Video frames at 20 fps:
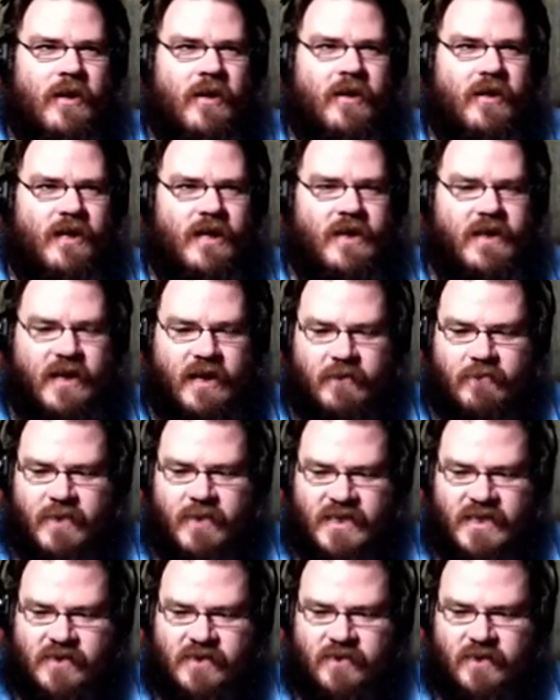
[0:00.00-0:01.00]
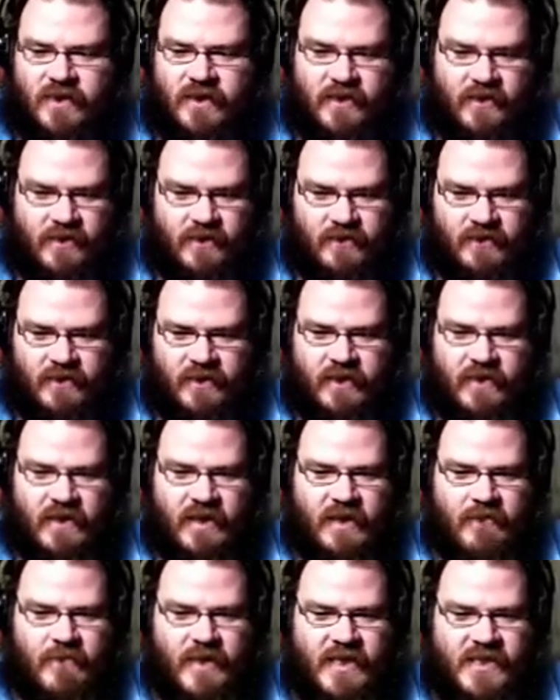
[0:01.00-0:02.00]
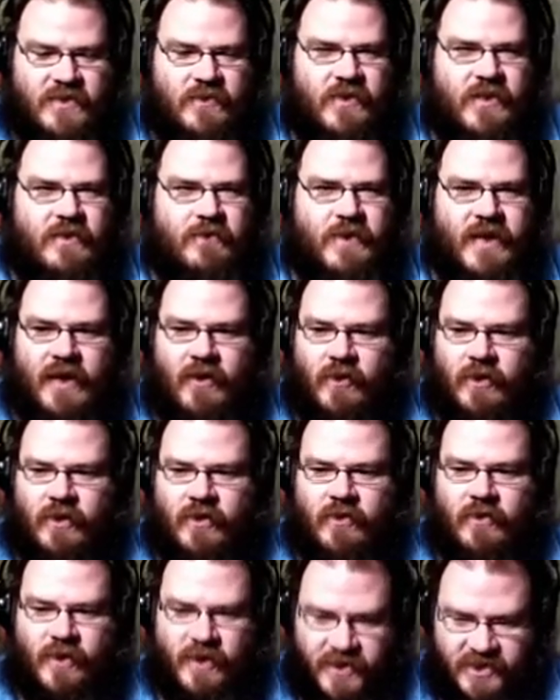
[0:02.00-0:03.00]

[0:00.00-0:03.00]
and then I messed with the power cord,